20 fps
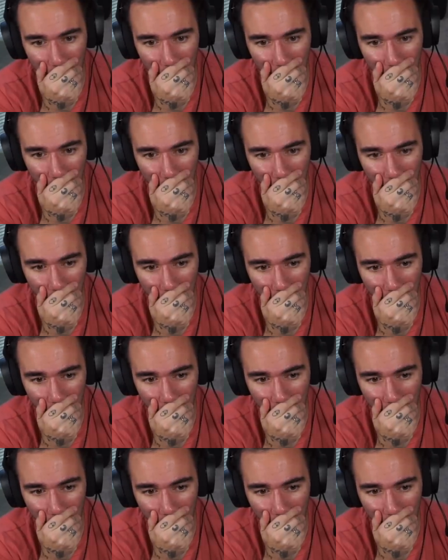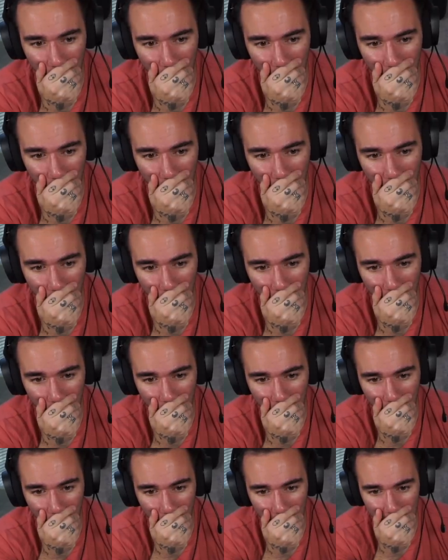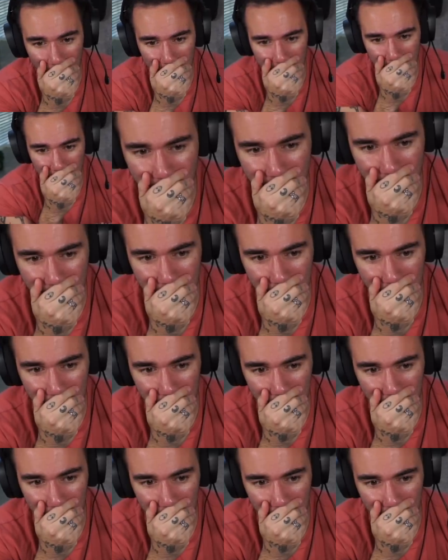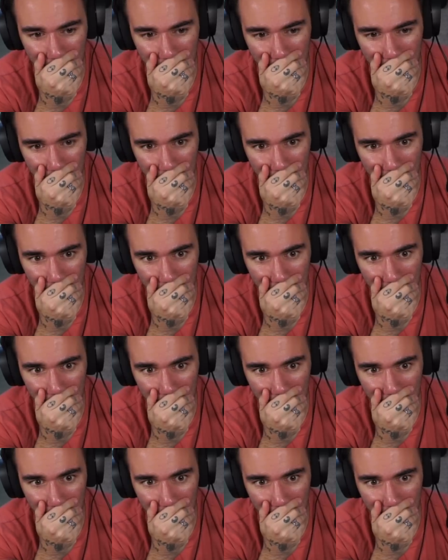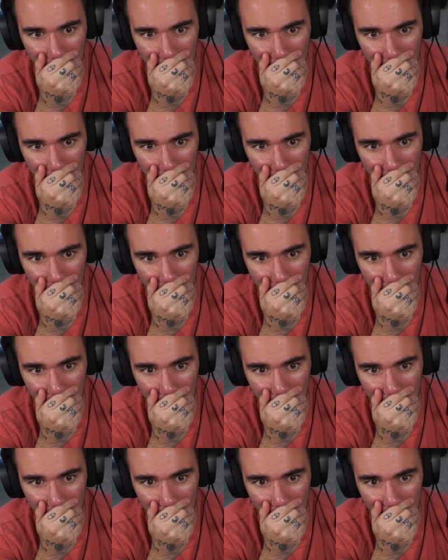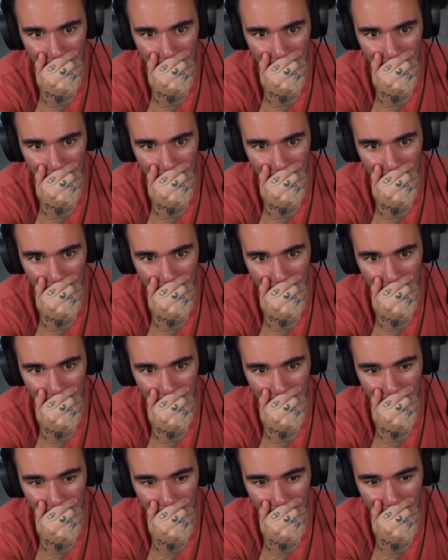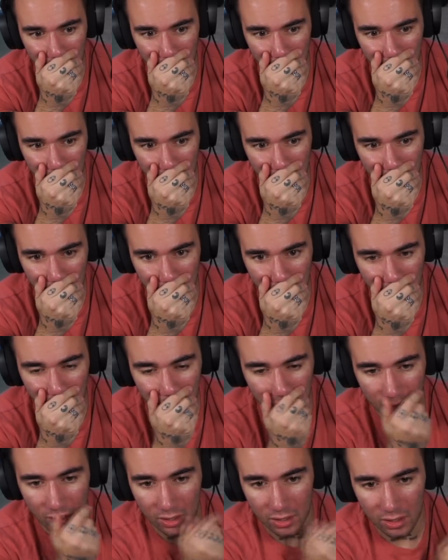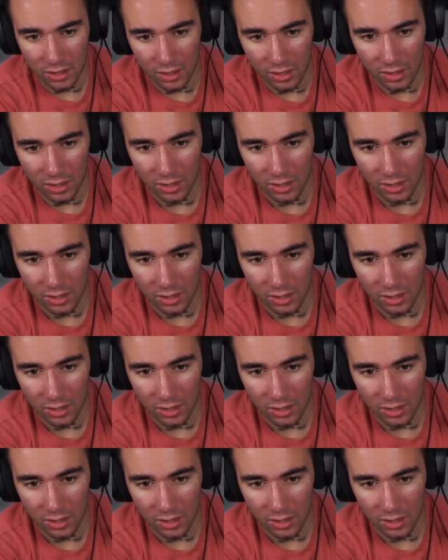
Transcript: (no one is talking)